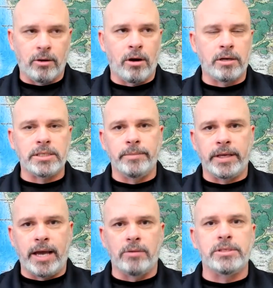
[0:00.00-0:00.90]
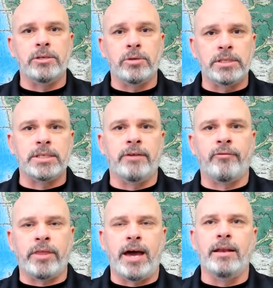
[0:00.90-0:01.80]
There are some accounts that you can
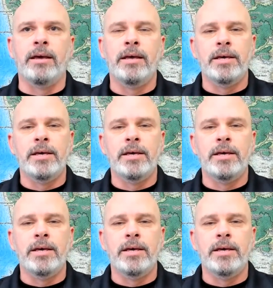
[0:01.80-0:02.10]
save for that.